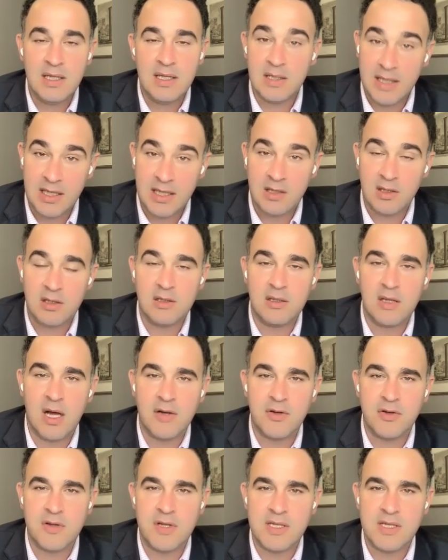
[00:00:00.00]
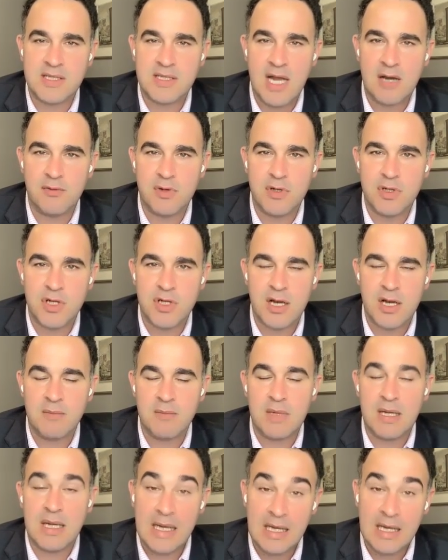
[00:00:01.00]
legal under the state
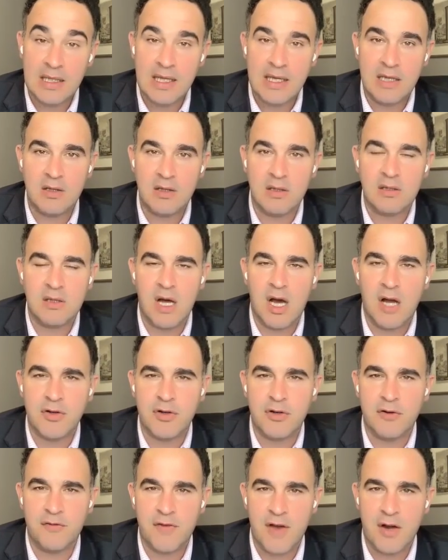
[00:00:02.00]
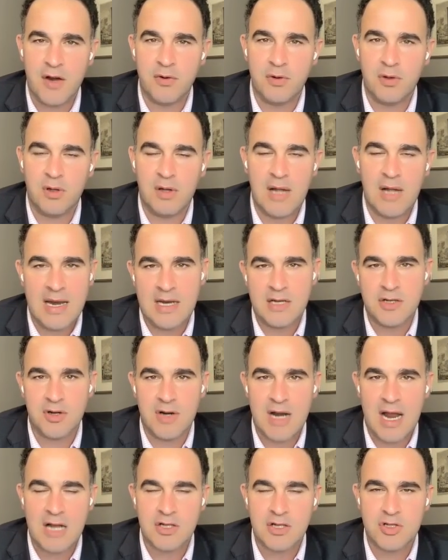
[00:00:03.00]
regime, illegal under federal and
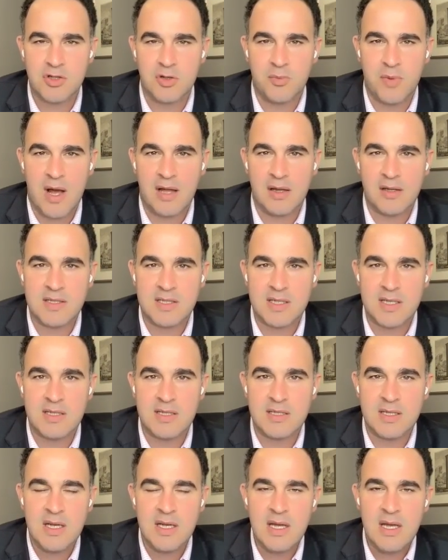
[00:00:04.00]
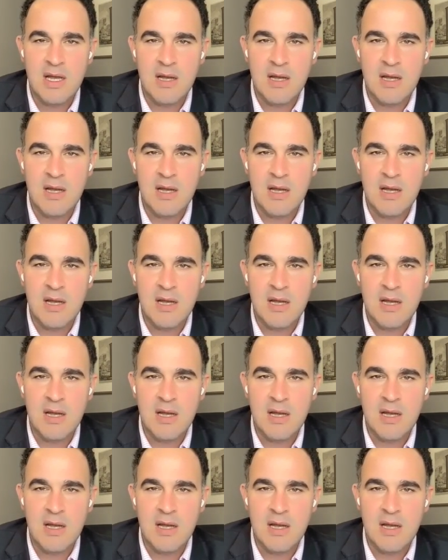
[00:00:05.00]
international policies.